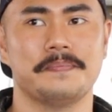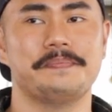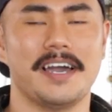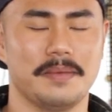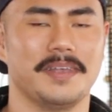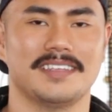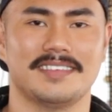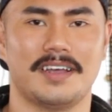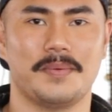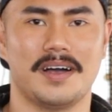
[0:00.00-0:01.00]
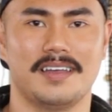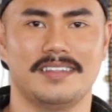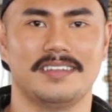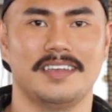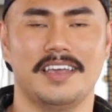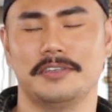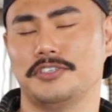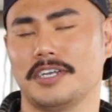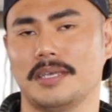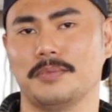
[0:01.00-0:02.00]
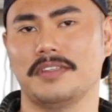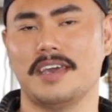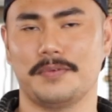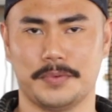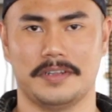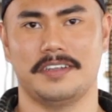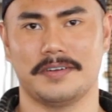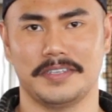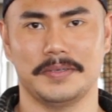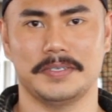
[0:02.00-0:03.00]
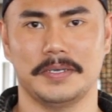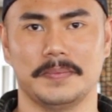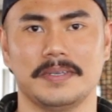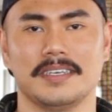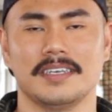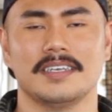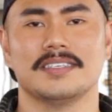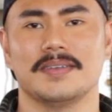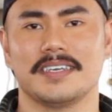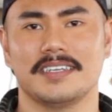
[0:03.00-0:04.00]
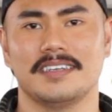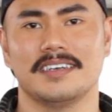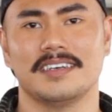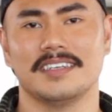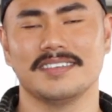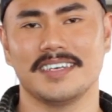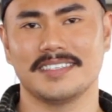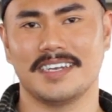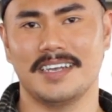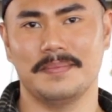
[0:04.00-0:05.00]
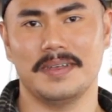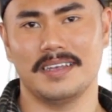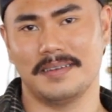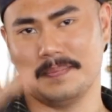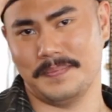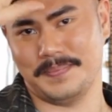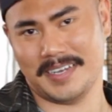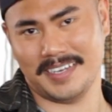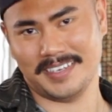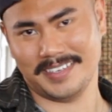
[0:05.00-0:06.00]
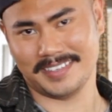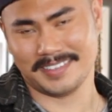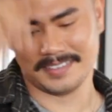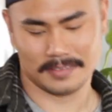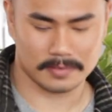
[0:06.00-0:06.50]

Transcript: buy the plants that I want and share them with everyone here on YouTube. So again, until next time, bye.